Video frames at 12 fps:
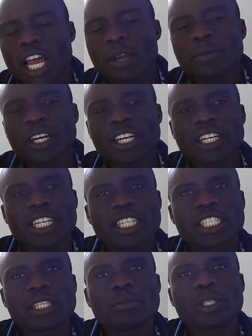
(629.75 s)
I'm currently
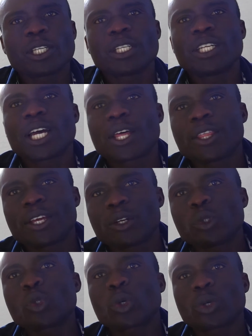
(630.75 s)
exhibited at the
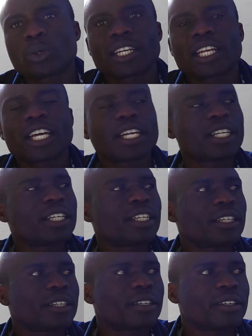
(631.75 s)
Russo Gallery
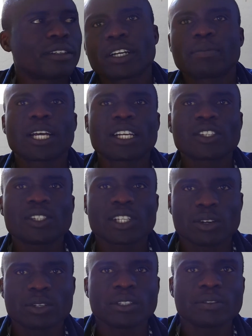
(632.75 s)
in
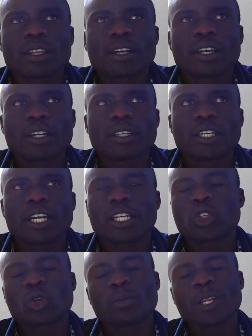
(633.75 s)
Hermanastown
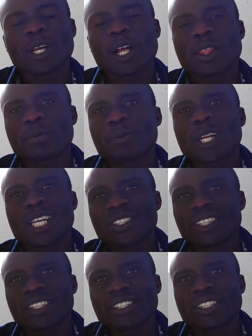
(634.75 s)
and so many other
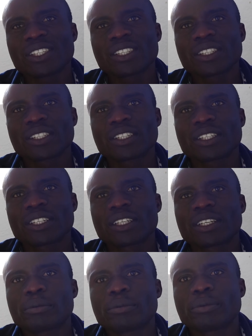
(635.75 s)
places
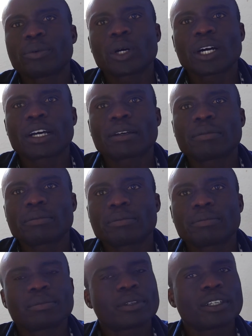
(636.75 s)
who are
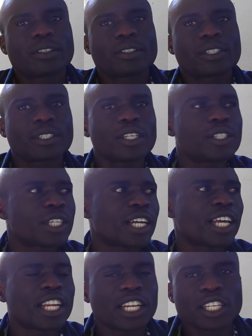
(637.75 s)
sister
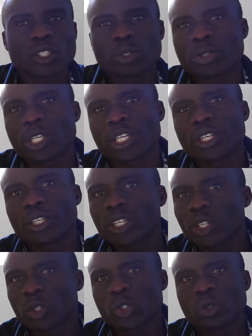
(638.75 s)
galleries to the
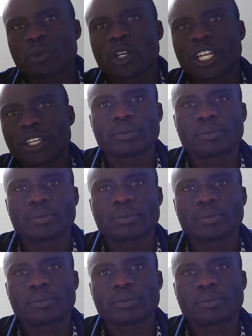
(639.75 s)
Russo model.